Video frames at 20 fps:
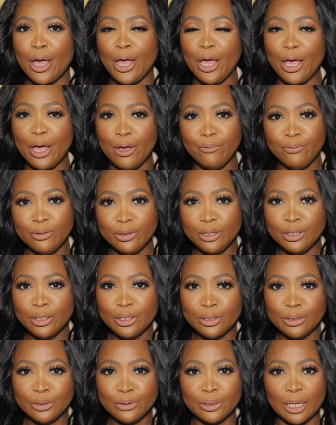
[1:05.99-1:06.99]
hair
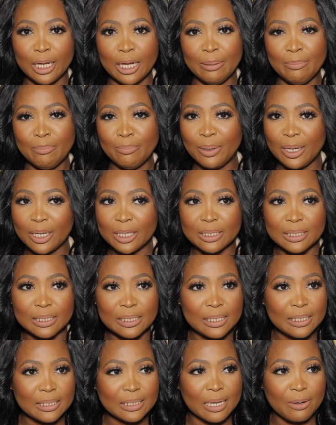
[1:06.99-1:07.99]
video
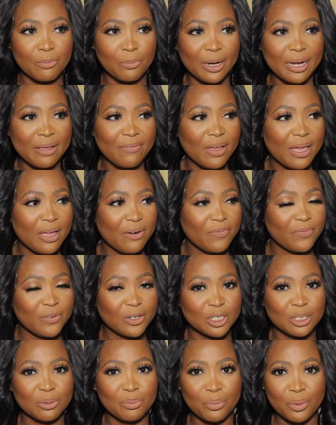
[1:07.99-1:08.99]
unboxings and whatever and
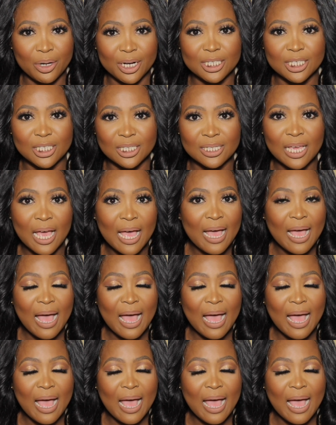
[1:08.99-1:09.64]
first impressions.